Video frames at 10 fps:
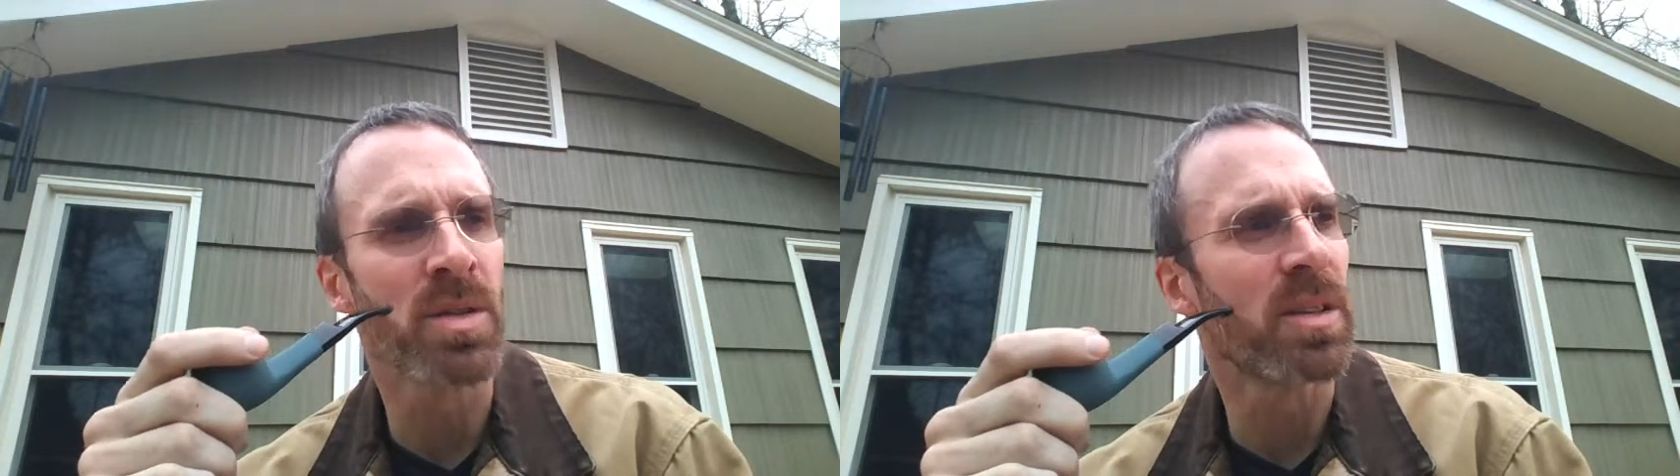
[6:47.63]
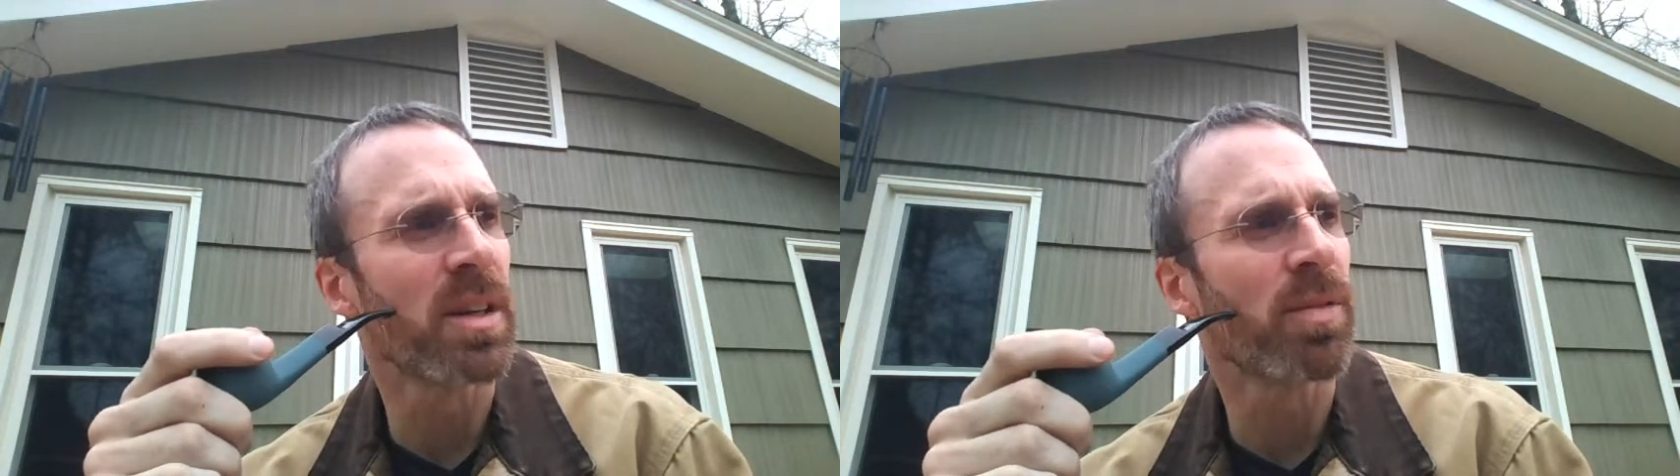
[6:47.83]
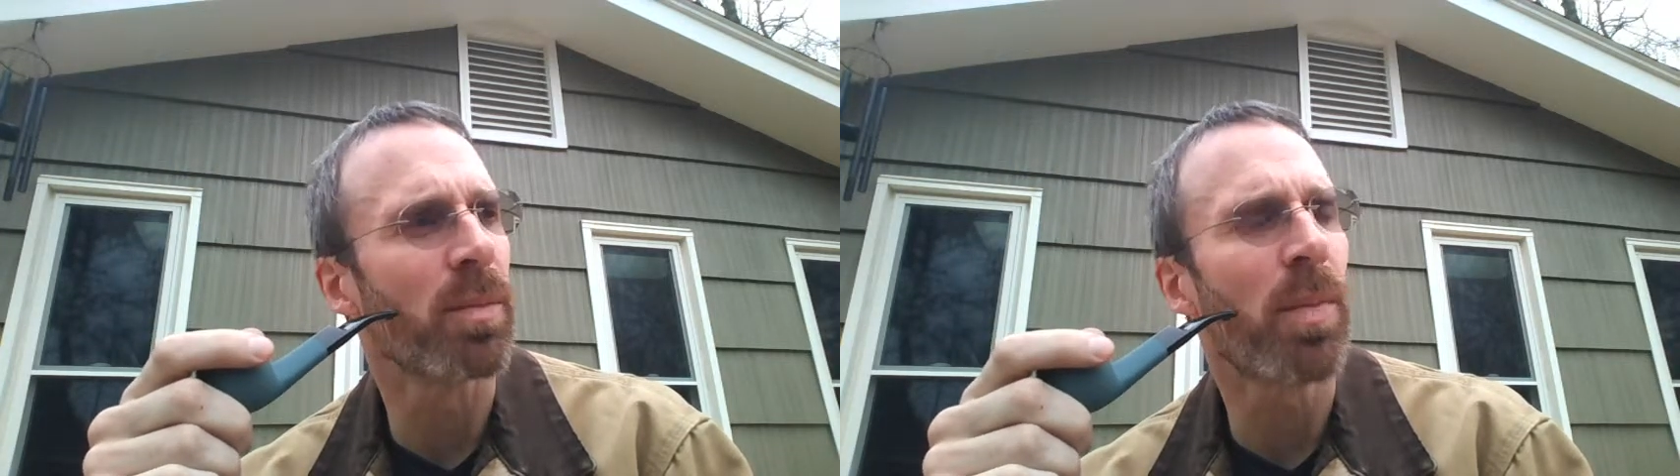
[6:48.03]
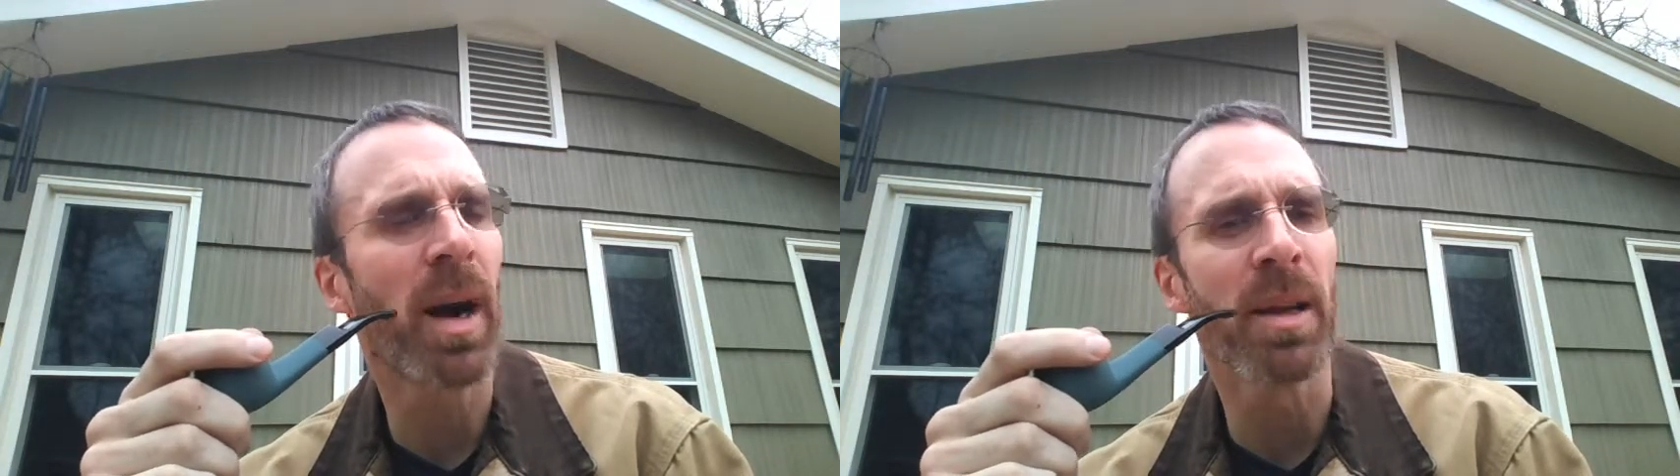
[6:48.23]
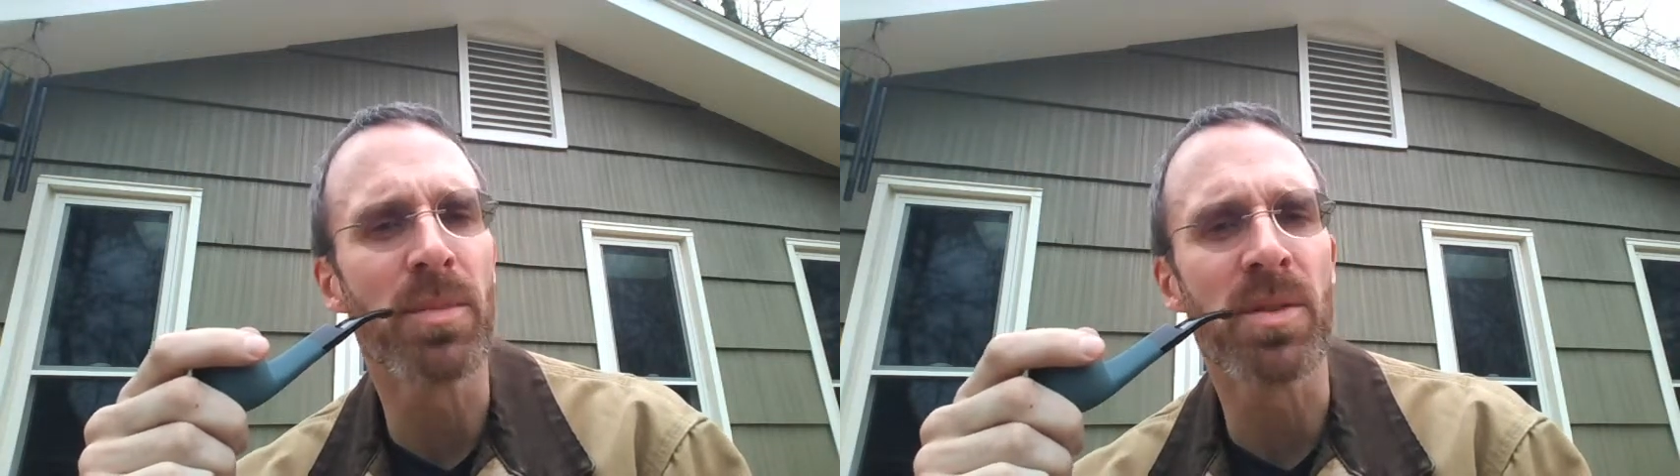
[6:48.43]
in different pipes.